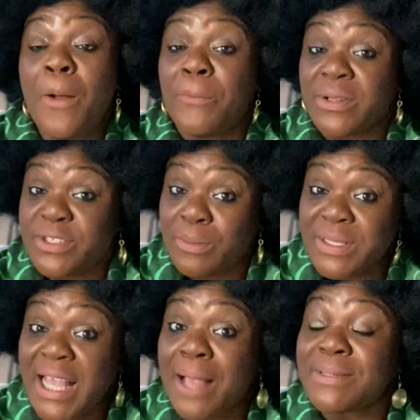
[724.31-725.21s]
but
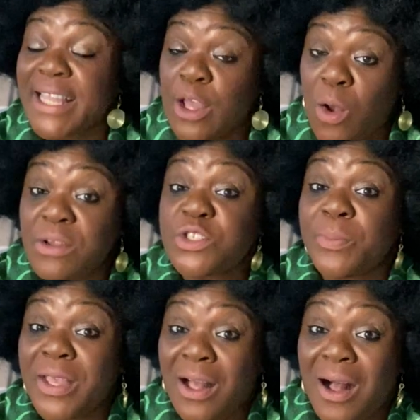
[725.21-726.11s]
sometimes they can also
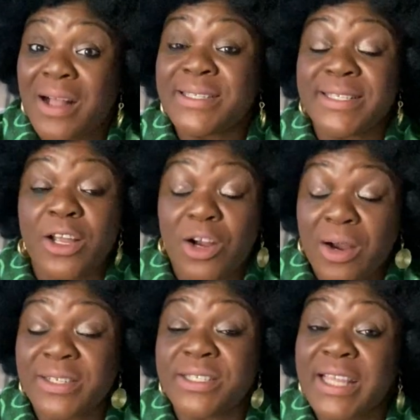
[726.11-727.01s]
be
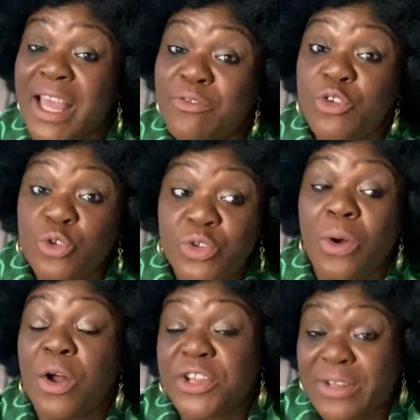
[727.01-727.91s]
curse if you do
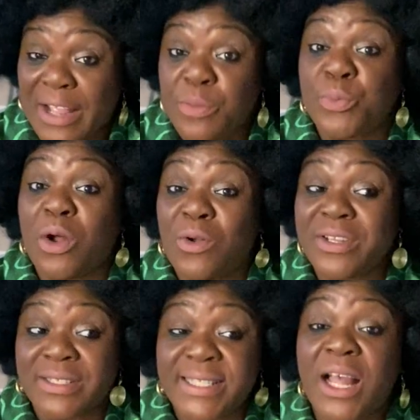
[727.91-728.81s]
on you that you brought on
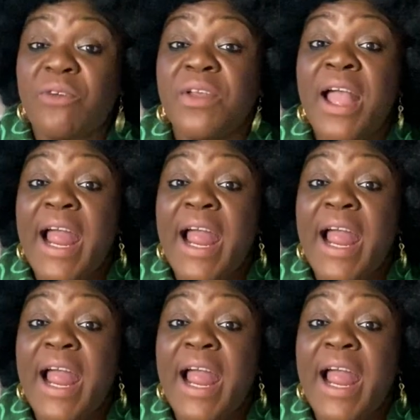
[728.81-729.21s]
yourself,